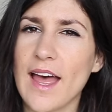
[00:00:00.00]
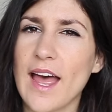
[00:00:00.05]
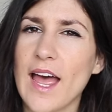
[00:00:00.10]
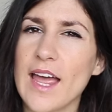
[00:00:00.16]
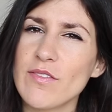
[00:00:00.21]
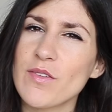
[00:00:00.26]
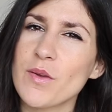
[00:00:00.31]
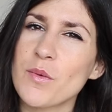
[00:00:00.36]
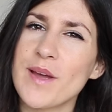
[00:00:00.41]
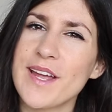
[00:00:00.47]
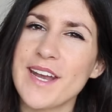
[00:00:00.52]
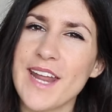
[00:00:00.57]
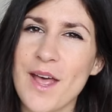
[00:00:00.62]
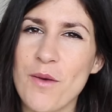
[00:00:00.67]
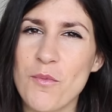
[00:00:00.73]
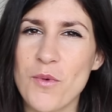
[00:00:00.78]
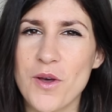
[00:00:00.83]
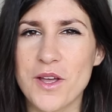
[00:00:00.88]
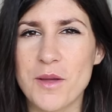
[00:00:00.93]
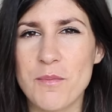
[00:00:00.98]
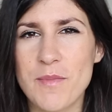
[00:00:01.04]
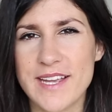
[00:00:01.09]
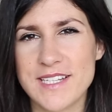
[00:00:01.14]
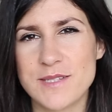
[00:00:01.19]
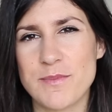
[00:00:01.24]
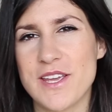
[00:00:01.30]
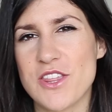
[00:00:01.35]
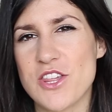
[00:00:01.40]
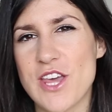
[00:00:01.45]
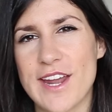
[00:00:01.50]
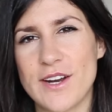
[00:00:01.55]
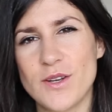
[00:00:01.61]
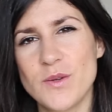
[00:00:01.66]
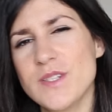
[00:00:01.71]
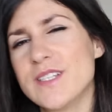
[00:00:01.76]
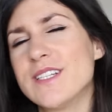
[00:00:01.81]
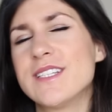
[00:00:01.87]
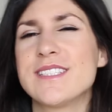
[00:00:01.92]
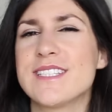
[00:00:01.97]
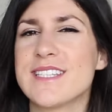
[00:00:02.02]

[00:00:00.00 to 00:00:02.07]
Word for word: Hi everyone and welcome back to my channel.